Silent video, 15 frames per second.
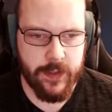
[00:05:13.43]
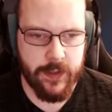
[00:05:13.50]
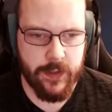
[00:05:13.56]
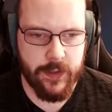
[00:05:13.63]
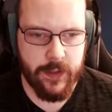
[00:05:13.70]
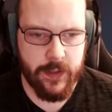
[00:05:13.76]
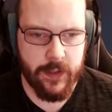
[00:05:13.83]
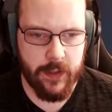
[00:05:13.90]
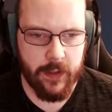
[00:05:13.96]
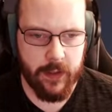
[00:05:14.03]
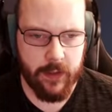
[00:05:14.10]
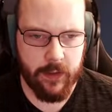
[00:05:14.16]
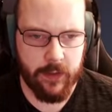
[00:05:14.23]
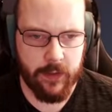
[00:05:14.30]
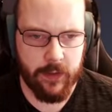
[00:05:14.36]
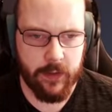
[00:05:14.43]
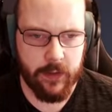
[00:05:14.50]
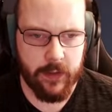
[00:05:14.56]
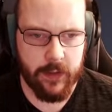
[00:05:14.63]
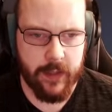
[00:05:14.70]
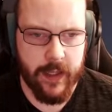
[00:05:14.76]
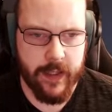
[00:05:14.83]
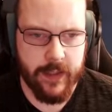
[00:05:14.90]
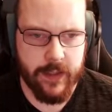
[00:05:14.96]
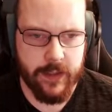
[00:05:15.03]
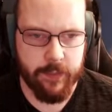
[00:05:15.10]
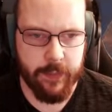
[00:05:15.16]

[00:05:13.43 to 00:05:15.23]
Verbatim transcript: is the last